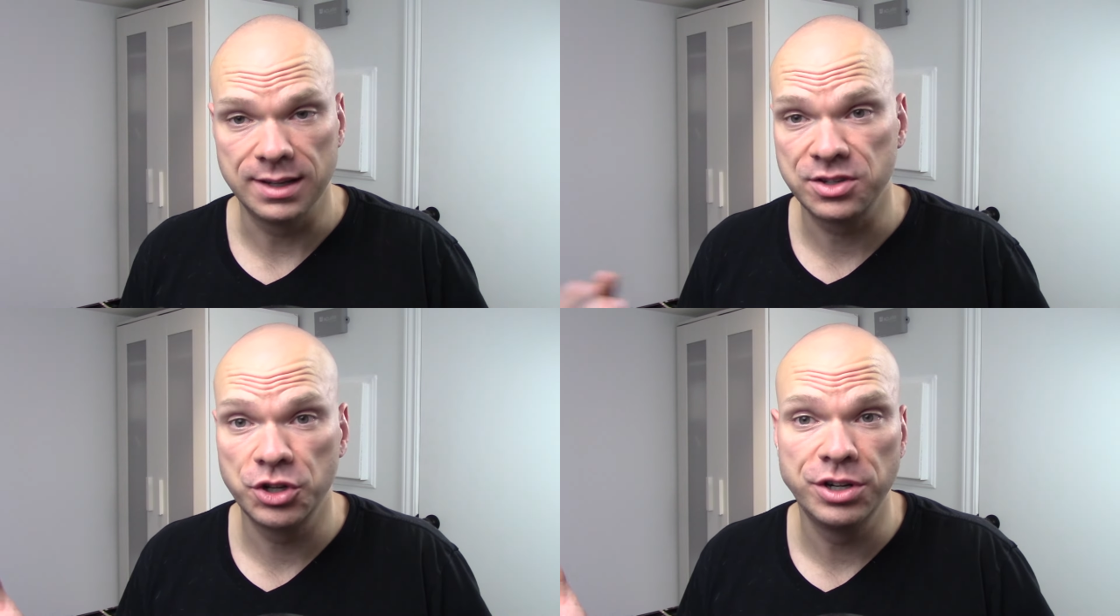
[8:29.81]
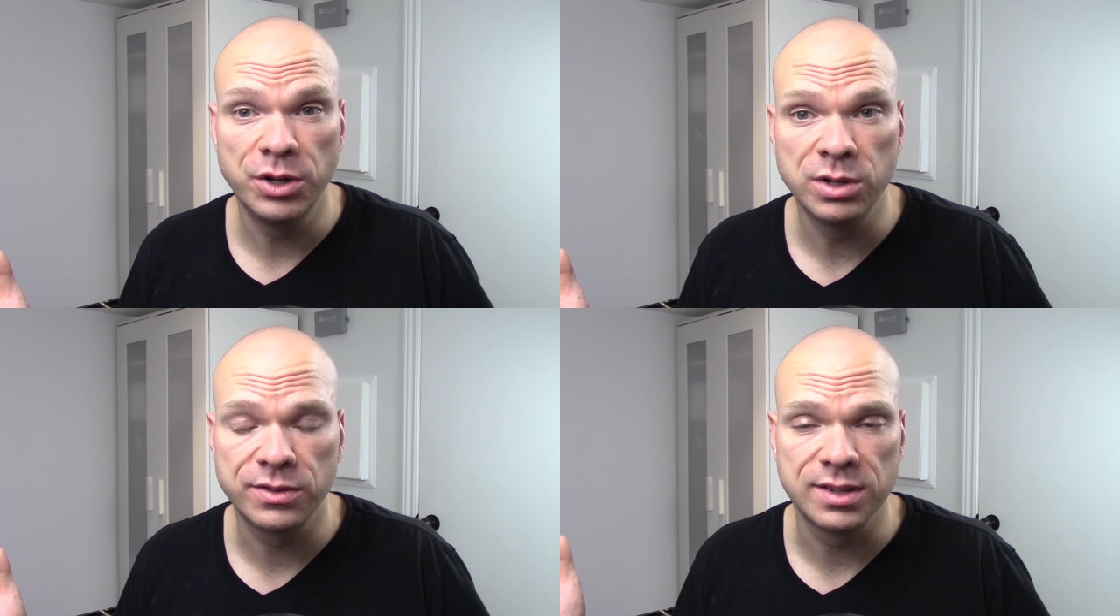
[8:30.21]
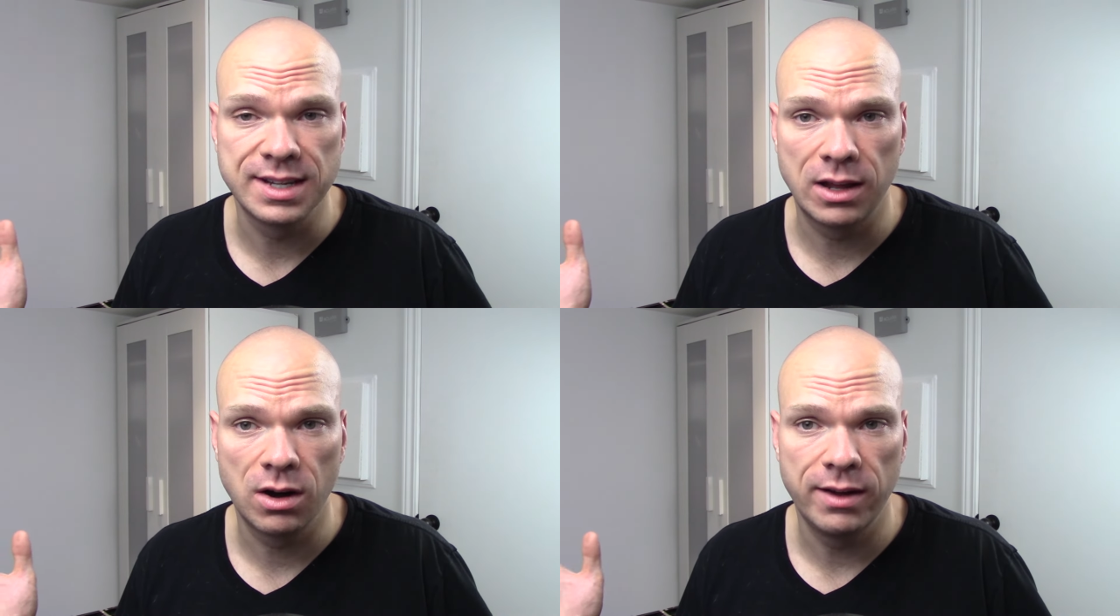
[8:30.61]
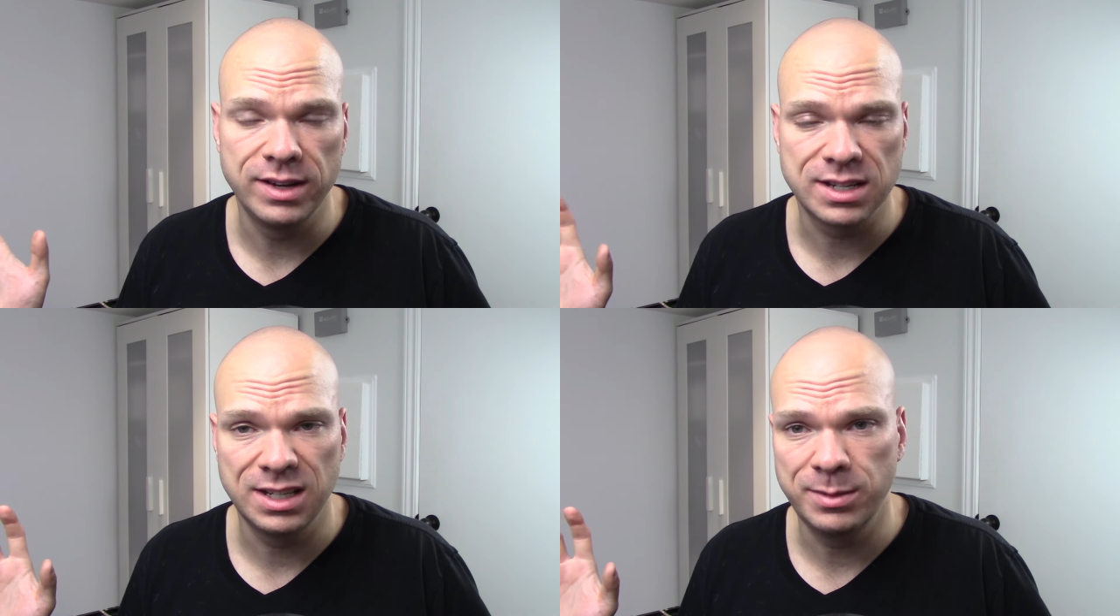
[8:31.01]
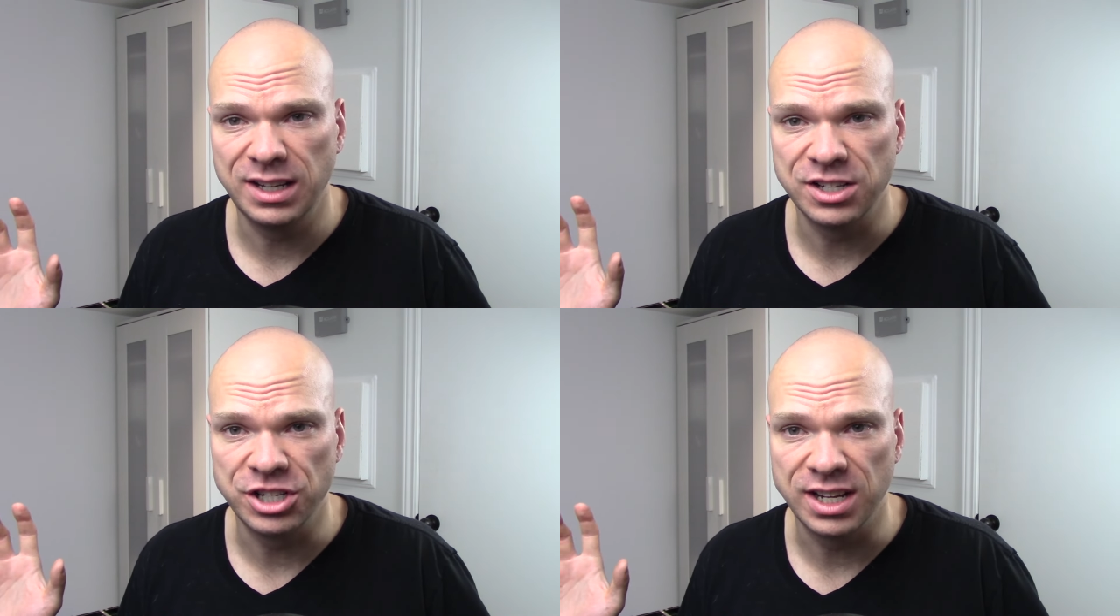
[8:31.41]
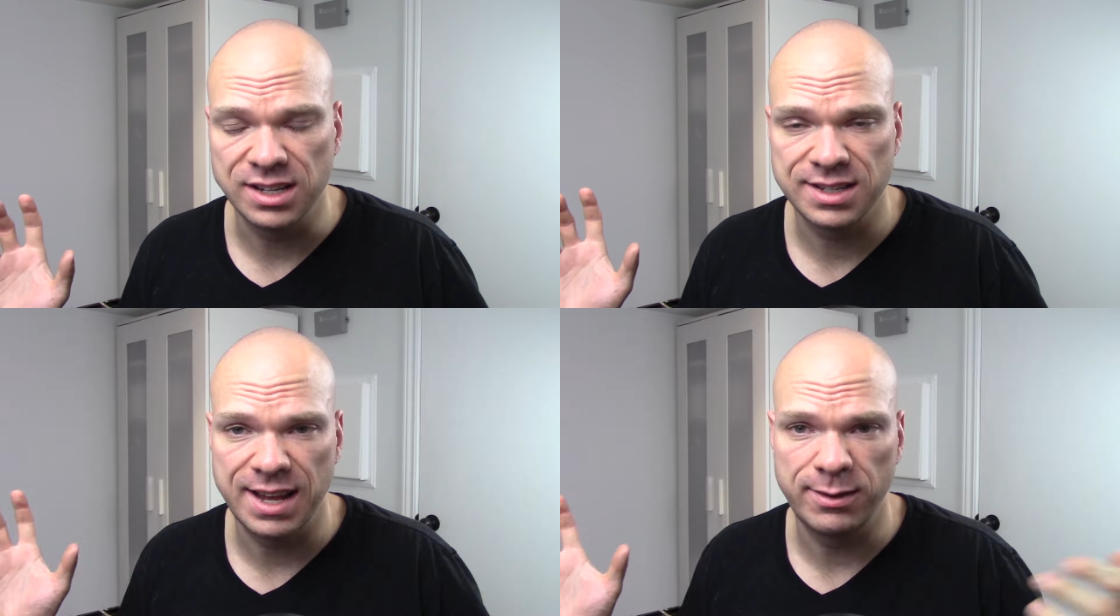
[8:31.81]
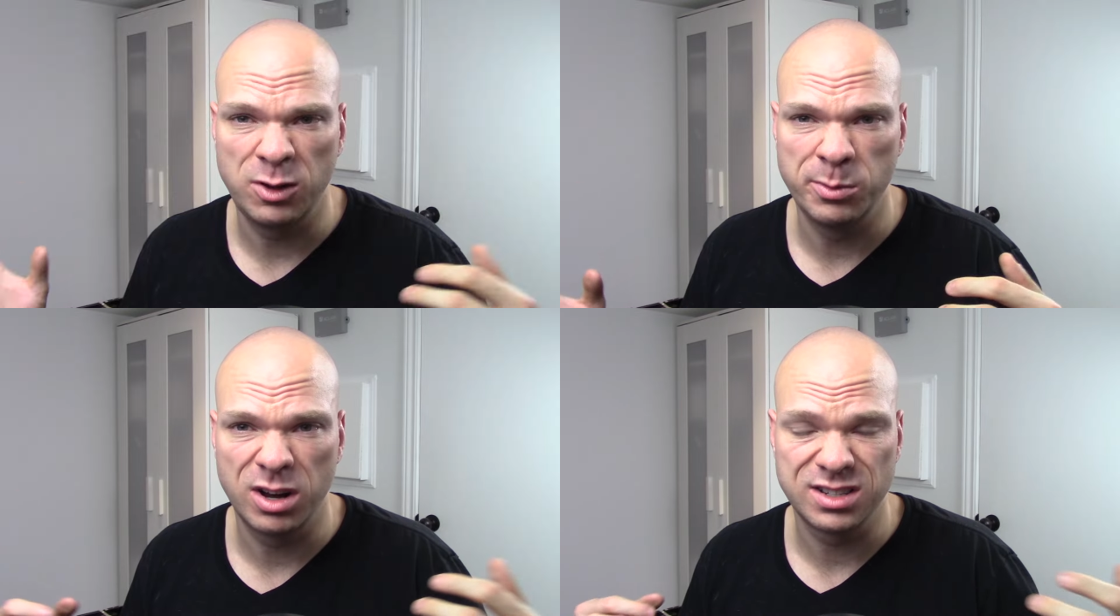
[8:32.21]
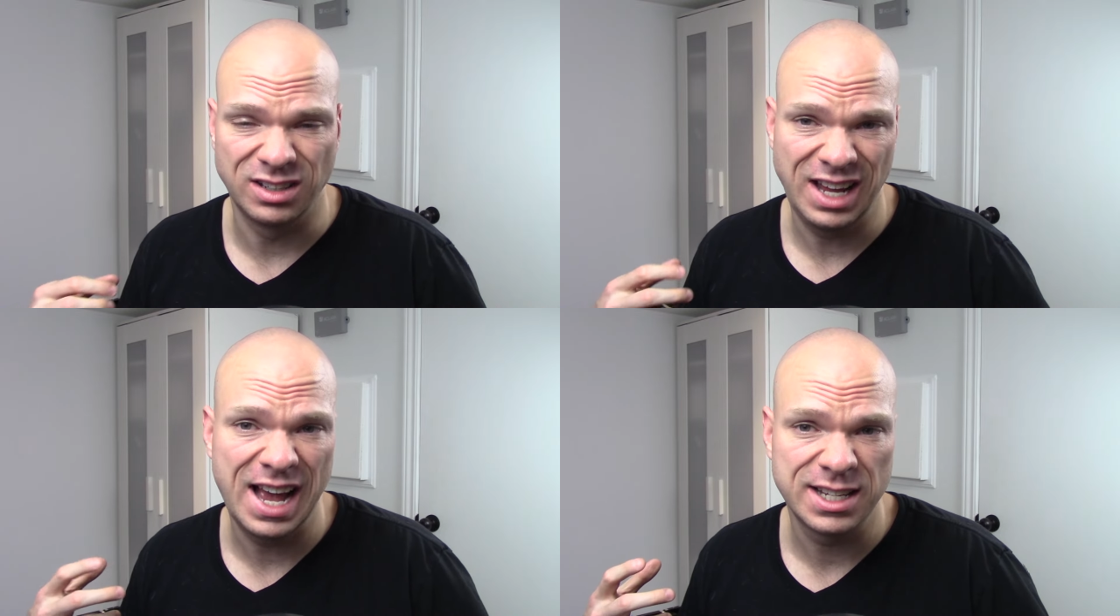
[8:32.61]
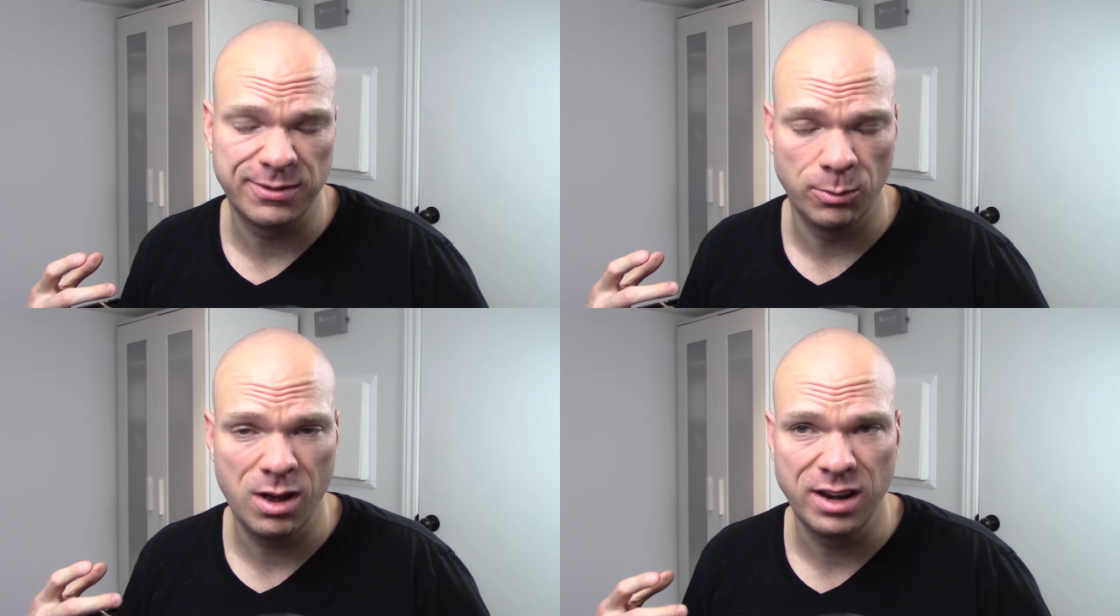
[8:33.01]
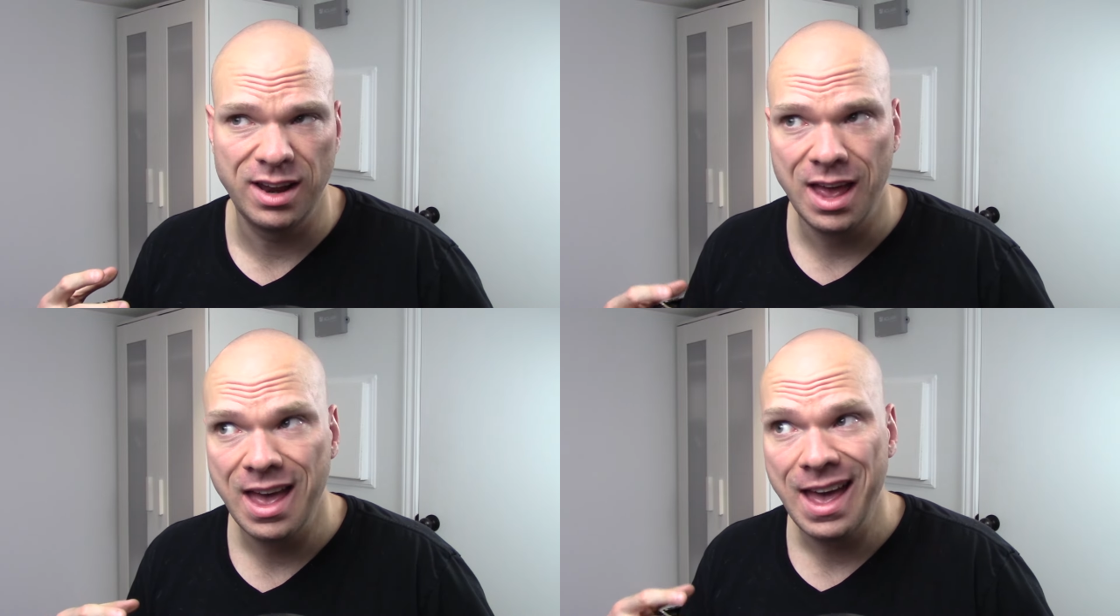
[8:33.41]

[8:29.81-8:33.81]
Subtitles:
This is good news for the seller, obviously, because you get to save a few bucks on gas for one,